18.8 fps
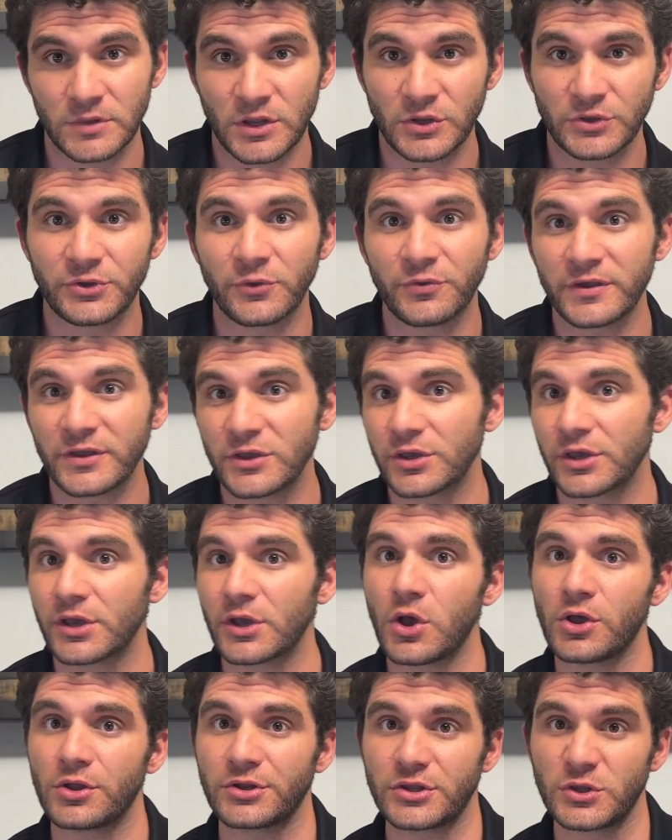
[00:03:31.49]
Don't think you can
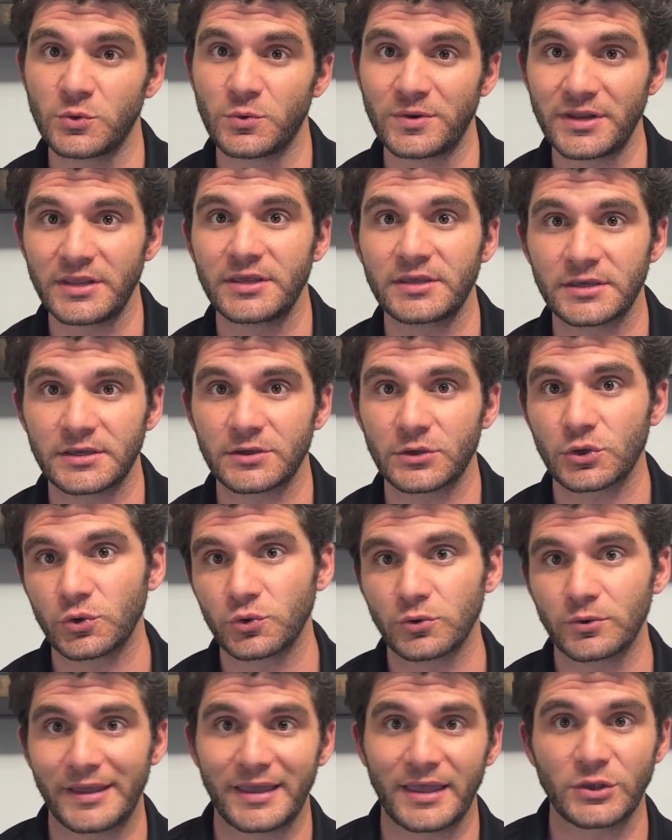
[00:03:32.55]
call it a unique,
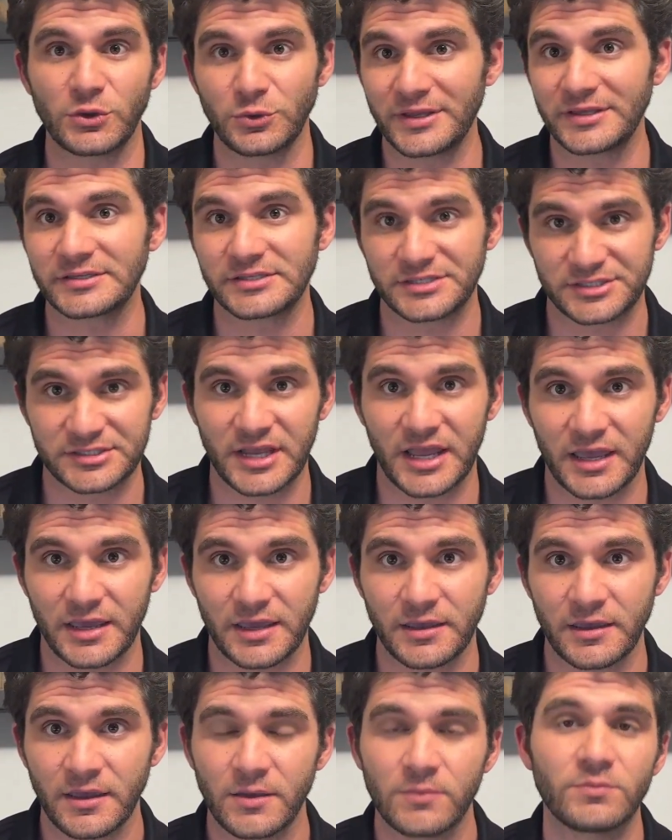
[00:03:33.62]
cool, unique stay
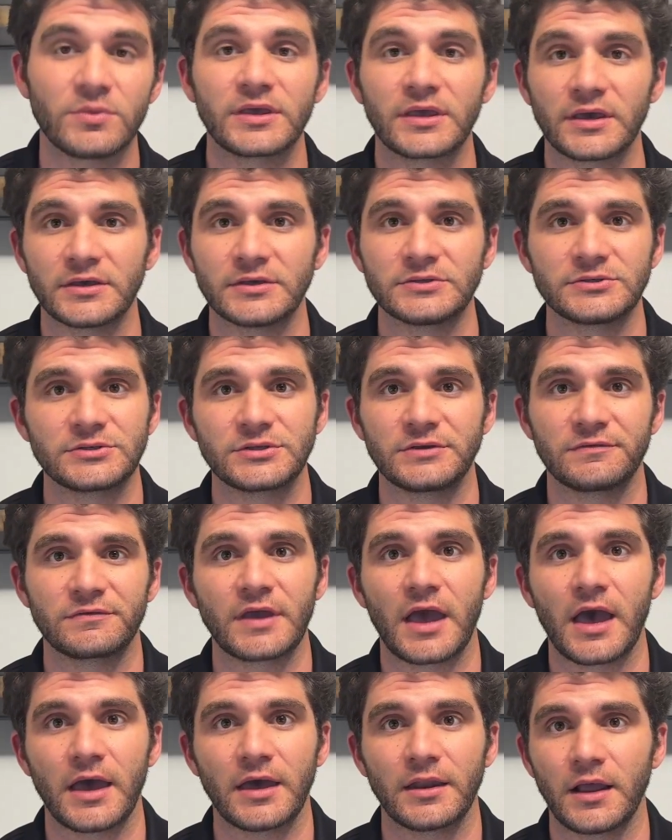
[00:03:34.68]
because you've
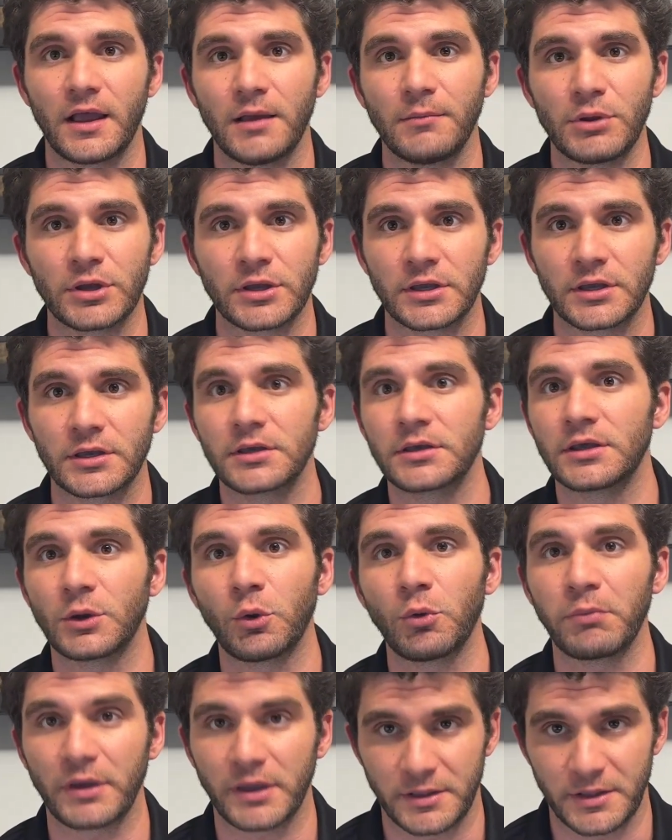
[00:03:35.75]
got an old
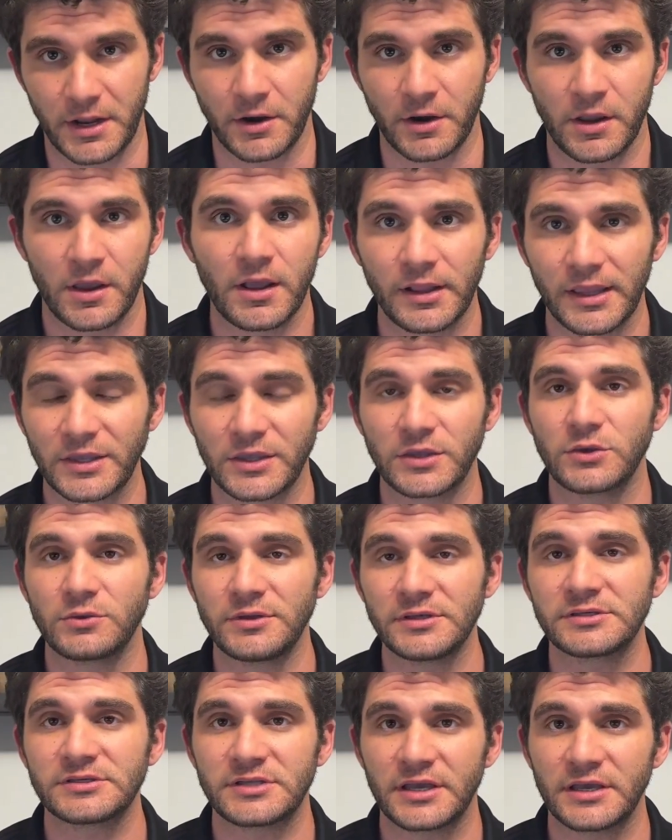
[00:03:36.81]
book in there. Like
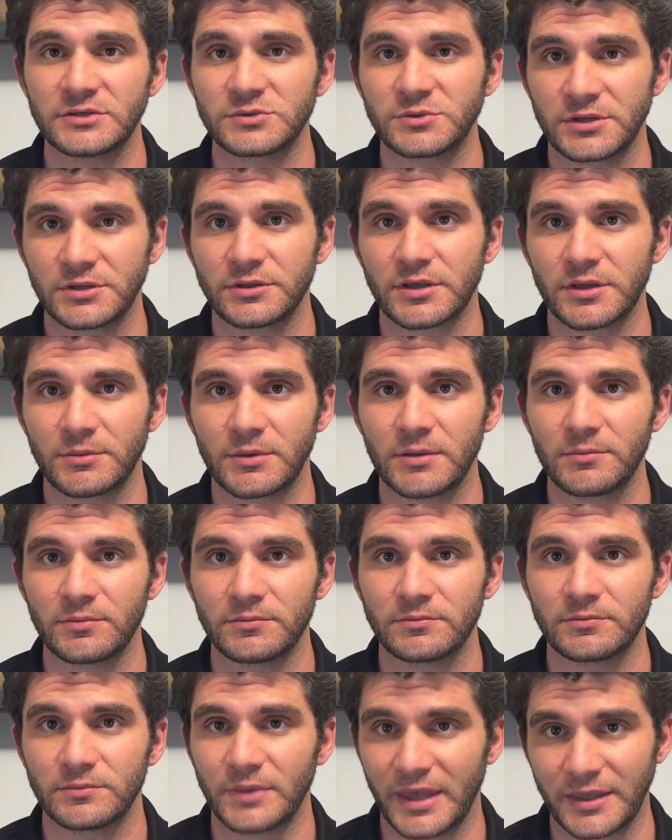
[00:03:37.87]
unique stays, when you look them up,
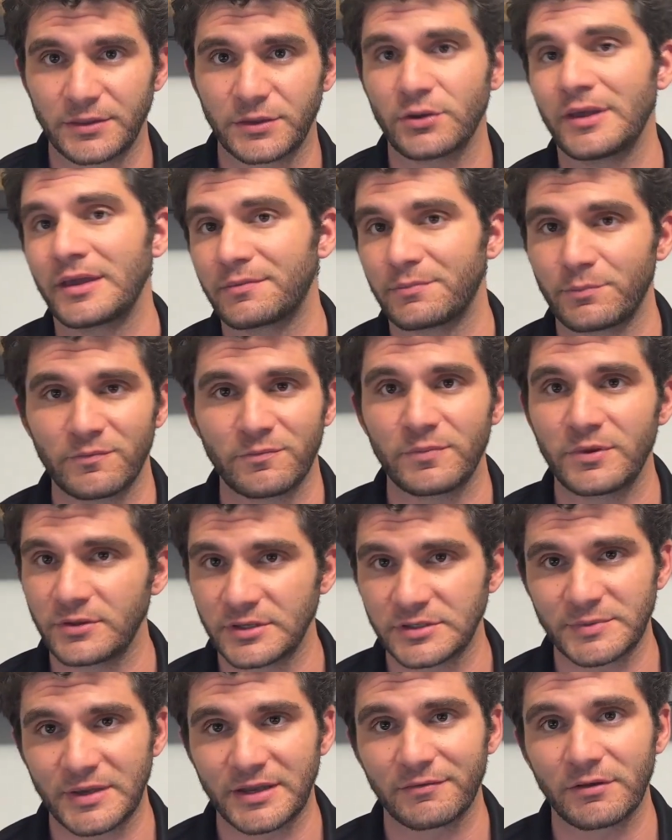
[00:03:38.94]
they're like buildings
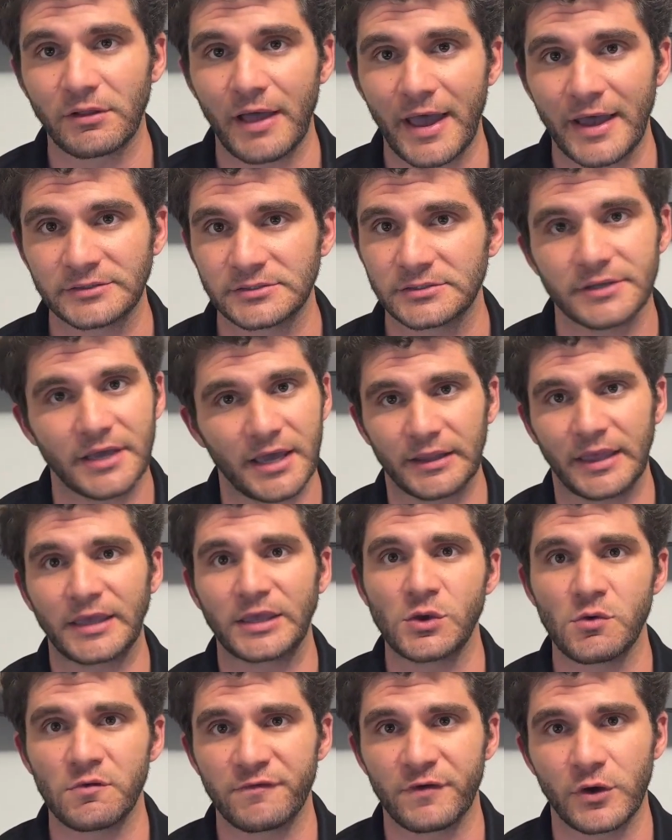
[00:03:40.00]
made of glass and like
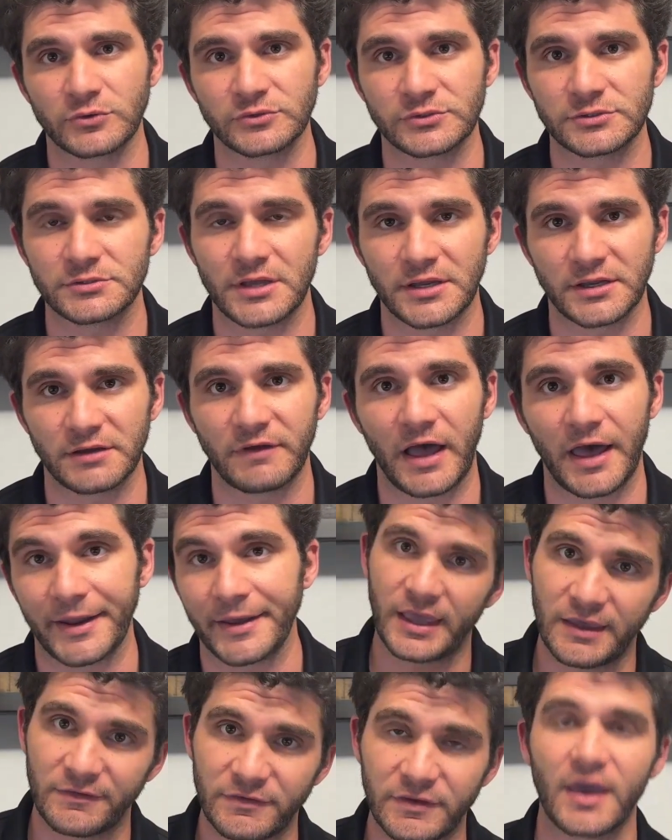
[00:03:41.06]
UFOs in Nevada.
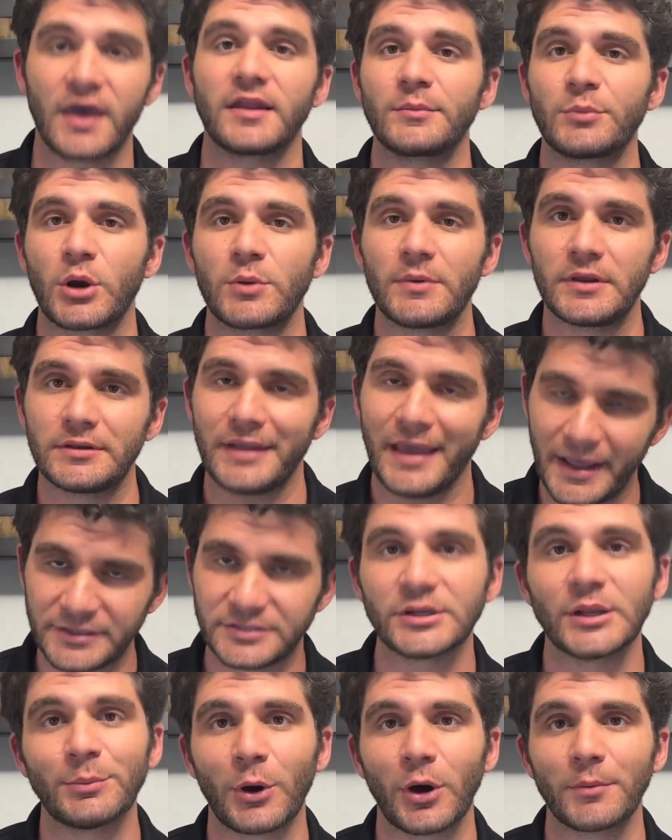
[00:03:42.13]
If you got an apartment, it's
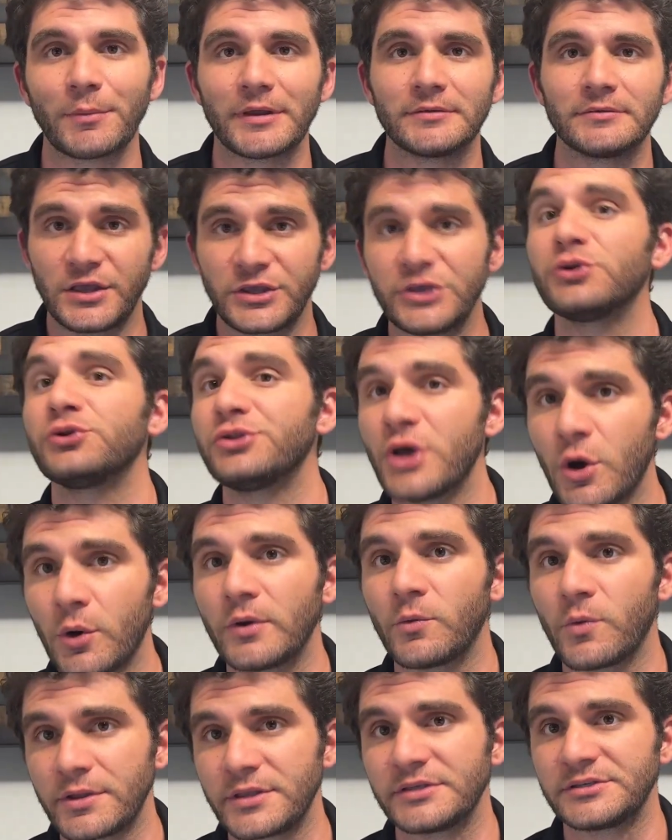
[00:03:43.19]
an apartment. You'll know it
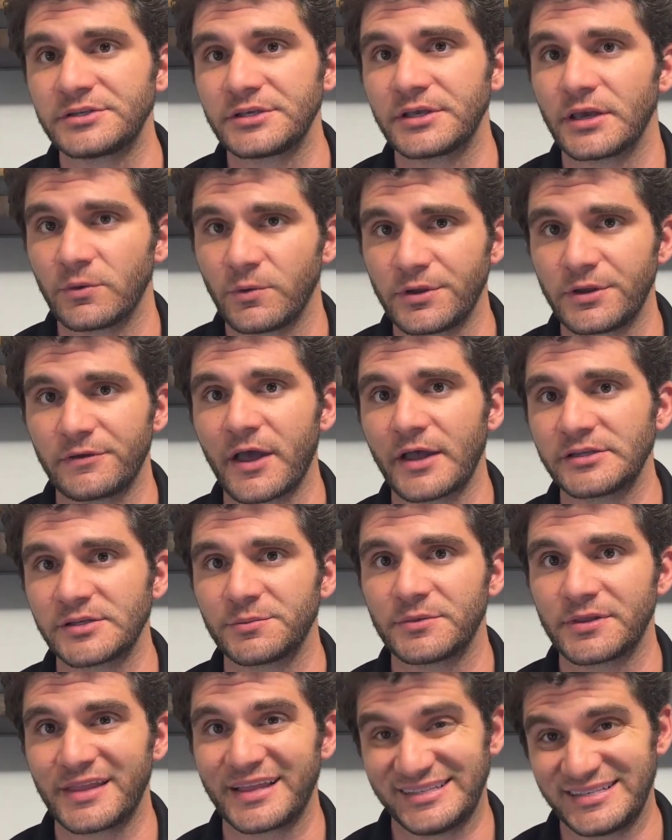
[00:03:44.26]
when you see it, when you got
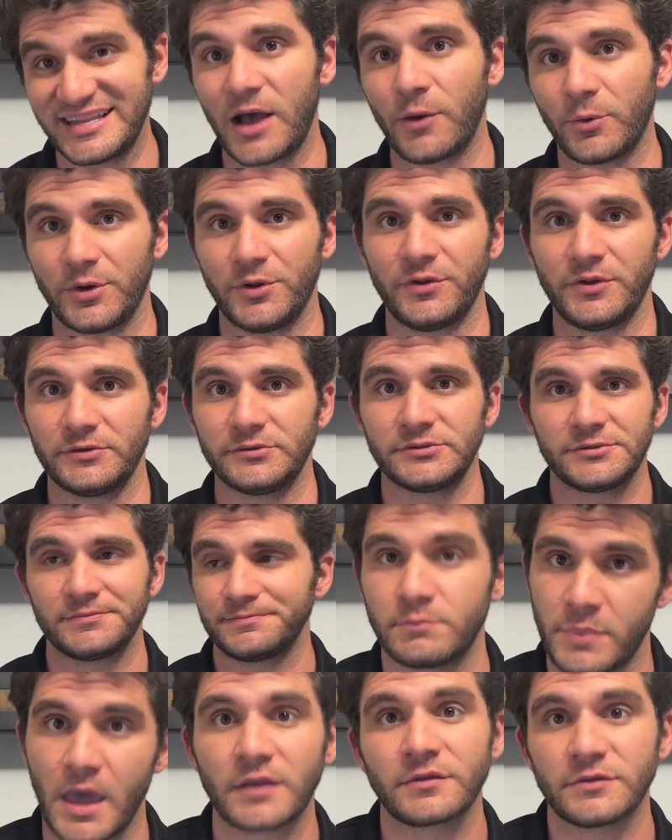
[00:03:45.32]
something that's not one of those.
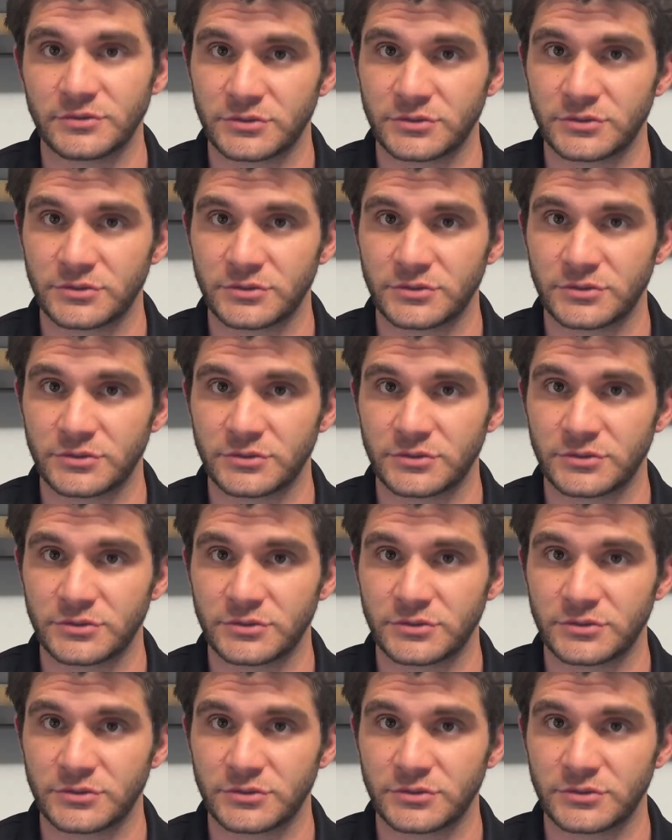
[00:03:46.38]
Back to the